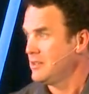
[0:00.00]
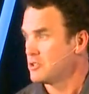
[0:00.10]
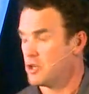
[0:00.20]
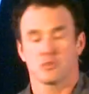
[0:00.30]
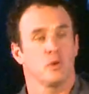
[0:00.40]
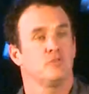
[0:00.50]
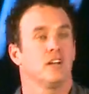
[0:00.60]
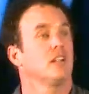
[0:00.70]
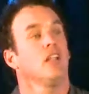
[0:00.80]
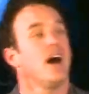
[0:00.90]
Church, we've
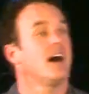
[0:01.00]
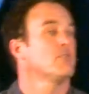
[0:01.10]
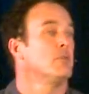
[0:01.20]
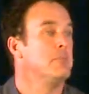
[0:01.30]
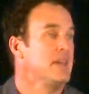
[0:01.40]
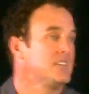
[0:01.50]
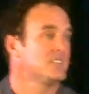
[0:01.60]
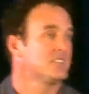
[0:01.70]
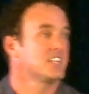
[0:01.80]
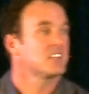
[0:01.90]
done a lot of
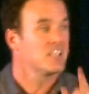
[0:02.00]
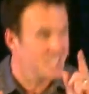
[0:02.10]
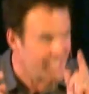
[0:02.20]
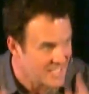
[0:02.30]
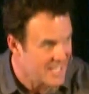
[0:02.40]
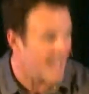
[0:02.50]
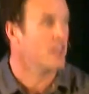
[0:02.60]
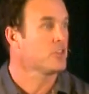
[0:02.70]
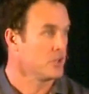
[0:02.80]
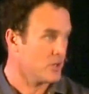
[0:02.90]
amazing things.
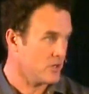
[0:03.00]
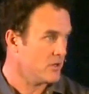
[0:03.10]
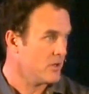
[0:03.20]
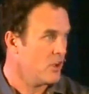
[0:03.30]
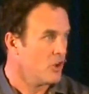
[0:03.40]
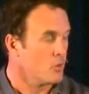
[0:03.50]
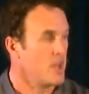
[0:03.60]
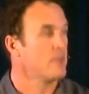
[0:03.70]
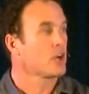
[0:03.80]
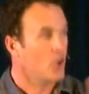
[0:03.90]
Together, we
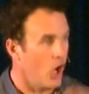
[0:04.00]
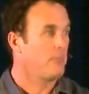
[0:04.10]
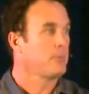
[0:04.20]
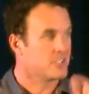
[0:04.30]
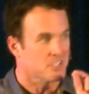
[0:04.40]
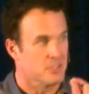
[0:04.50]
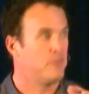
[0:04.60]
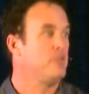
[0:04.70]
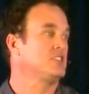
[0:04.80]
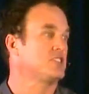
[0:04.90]
have accomplished the
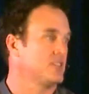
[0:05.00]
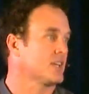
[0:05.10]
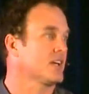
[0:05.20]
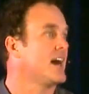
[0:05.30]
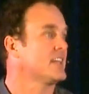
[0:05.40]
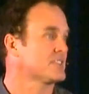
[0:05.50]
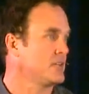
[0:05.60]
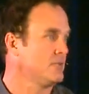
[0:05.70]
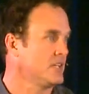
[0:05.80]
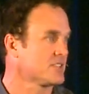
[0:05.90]
vision that God has
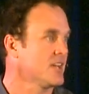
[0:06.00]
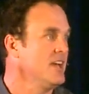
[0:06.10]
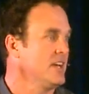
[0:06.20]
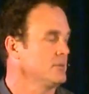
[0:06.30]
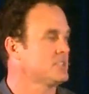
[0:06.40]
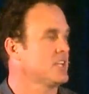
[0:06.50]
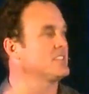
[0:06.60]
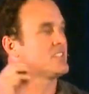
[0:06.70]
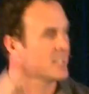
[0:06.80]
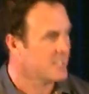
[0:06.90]
given us. And let me tell you,
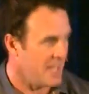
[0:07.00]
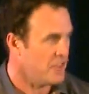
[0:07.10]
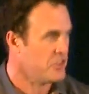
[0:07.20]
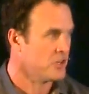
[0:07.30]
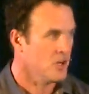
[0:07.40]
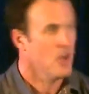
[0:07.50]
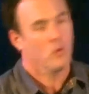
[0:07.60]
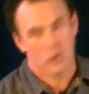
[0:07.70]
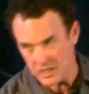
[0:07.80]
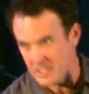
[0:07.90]
together,
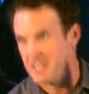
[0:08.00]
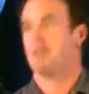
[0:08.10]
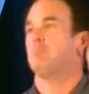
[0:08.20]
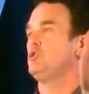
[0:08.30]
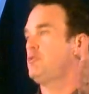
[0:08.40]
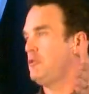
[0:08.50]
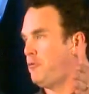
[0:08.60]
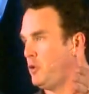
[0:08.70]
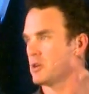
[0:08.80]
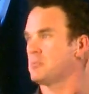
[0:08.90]
we're going to keep moving
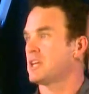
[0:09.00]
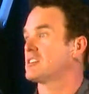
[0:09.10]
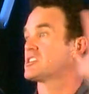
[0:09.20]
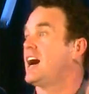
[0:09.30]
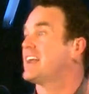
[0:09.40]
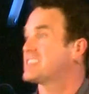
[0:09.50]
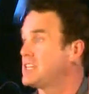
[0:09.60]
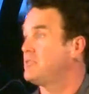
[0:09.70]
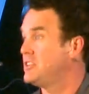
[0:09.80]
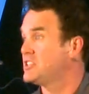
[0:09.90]
forward because God has
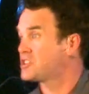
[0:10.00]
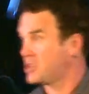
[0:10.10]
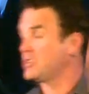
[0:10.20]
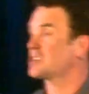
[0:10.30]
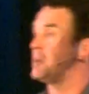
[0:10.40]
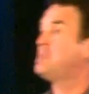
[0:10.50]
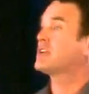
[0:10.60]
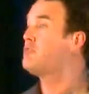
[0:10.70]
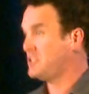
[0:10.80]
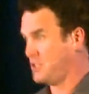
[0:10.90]
given this church a
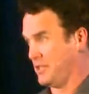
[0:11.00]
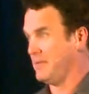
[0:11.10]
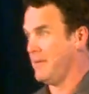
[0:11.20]
big vision.